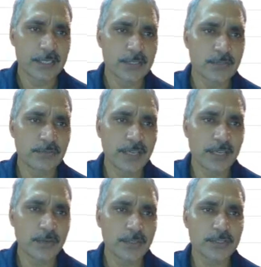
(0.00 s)
So we are
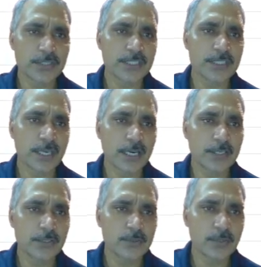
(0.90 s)
going to change
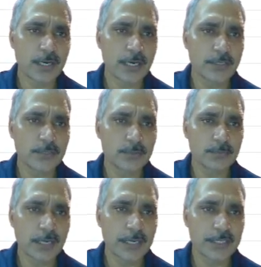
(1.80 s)
R2
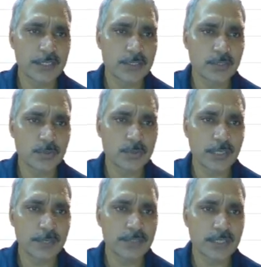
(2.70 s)
minus 2
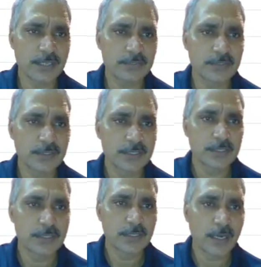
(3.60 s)
times of
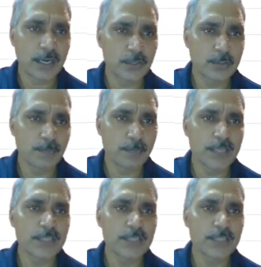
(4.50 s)
R2 plus